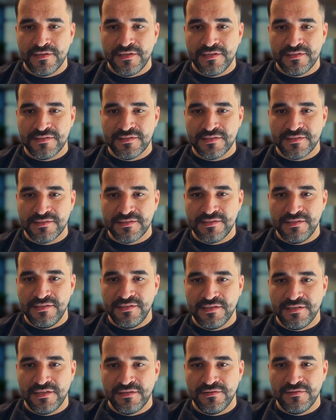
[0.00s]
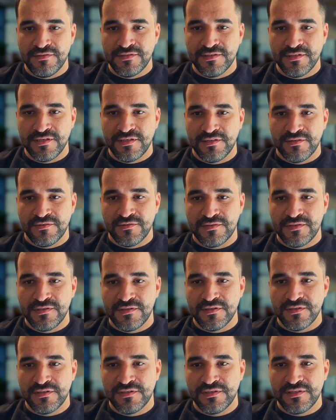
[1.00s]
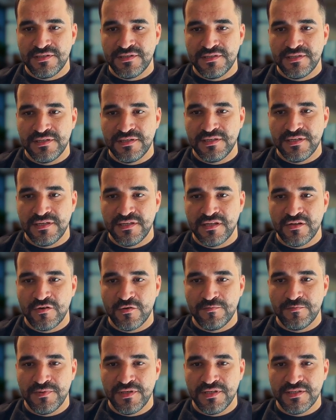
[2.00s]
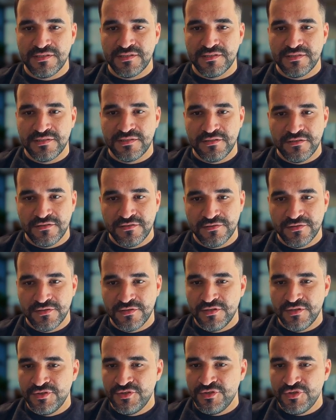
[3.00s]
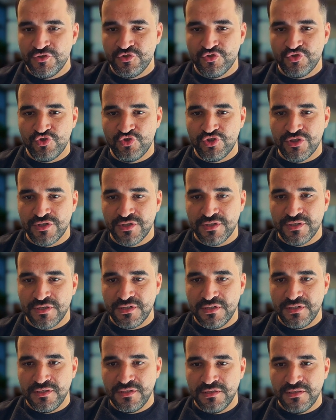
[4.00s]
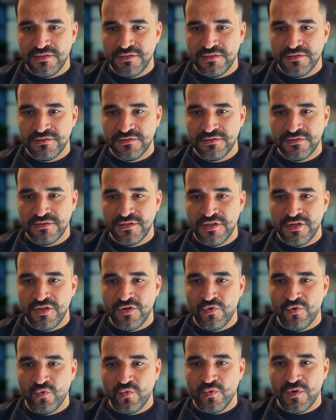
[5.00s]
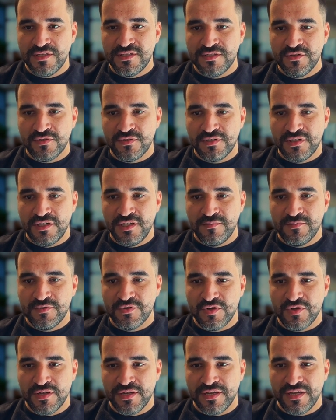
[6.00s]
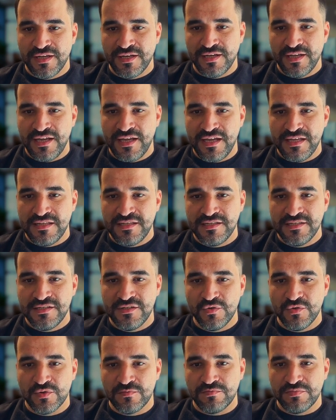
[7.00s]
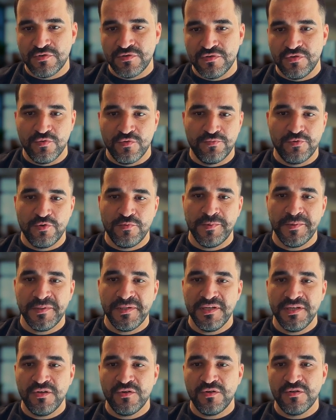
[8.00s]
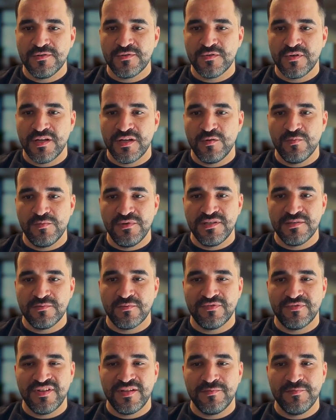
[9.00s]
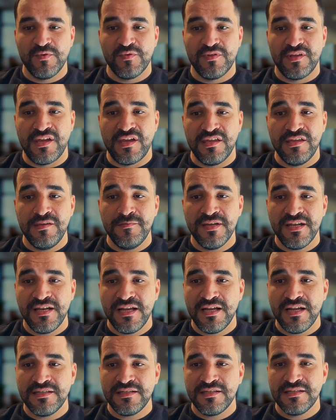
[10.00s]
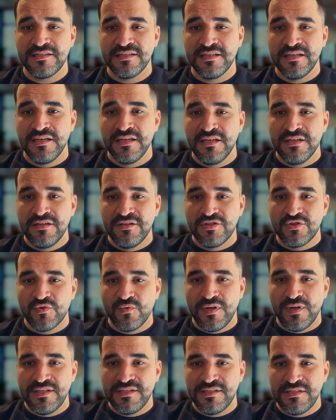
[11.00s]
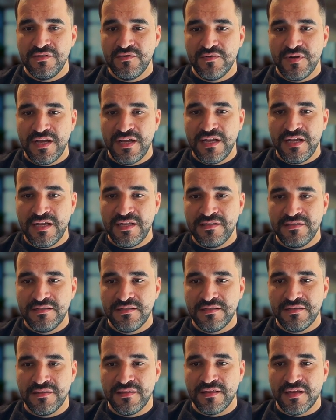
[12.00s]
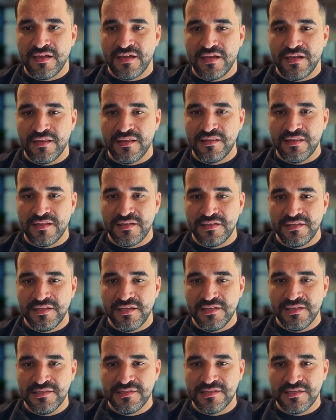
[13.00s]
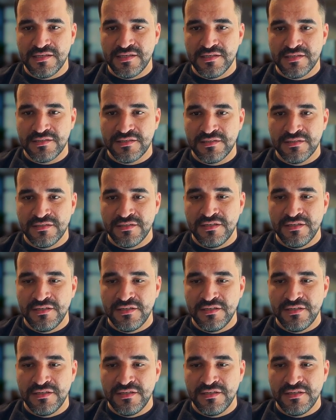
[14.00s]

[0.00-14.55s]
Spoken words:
As you can see, hello, it's great to see you interested in creating based general. What's your name so I can address you properly? Also, can you please provide me the email address? So once you add the details here,